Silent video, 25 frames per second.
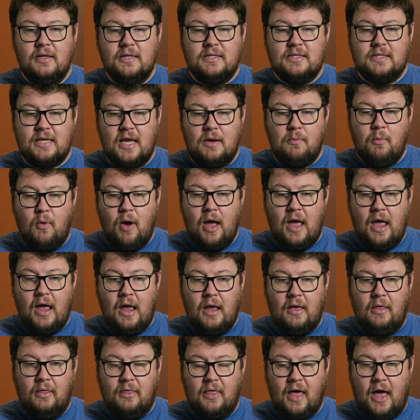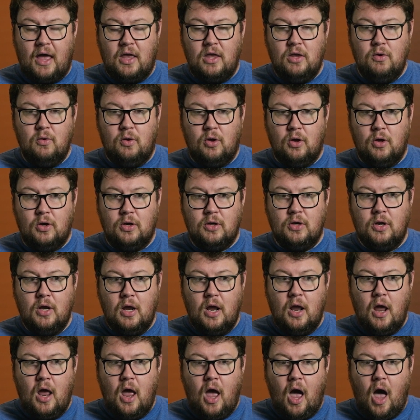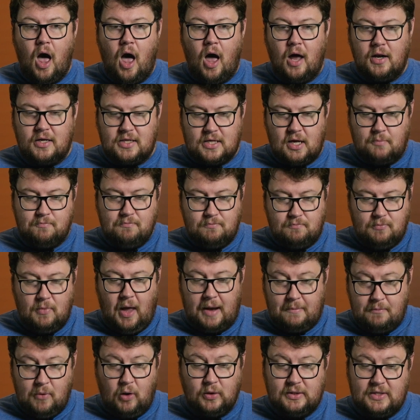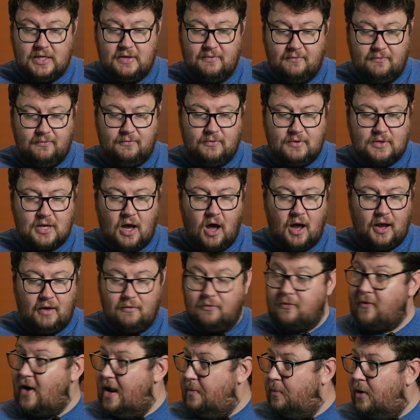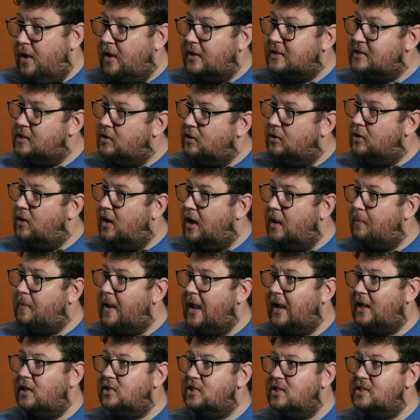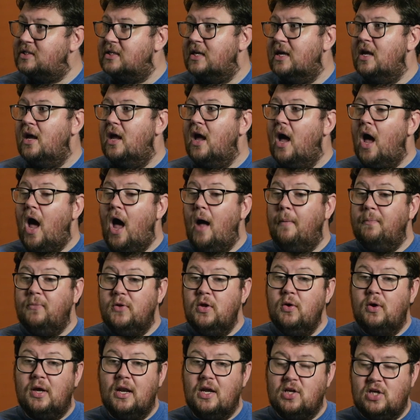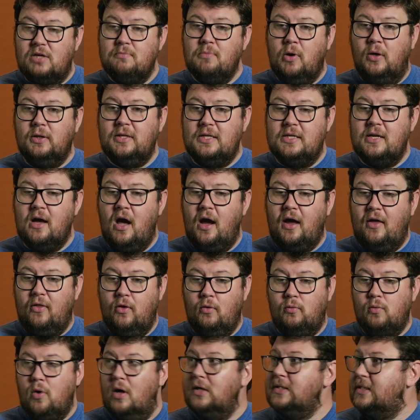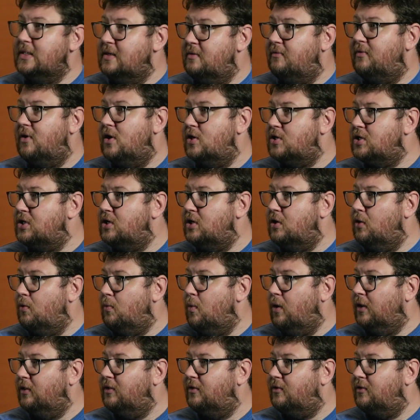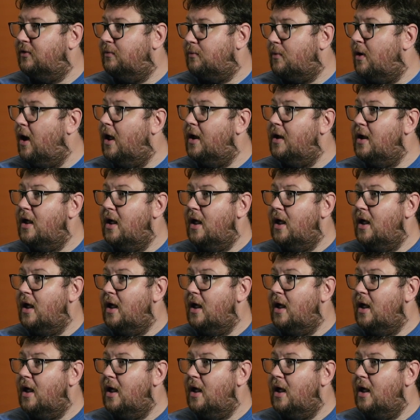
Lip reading: the same way that you can like multi-target frameworks in your NuGet packages, you can actually multi-target the Roslyn version you want to run.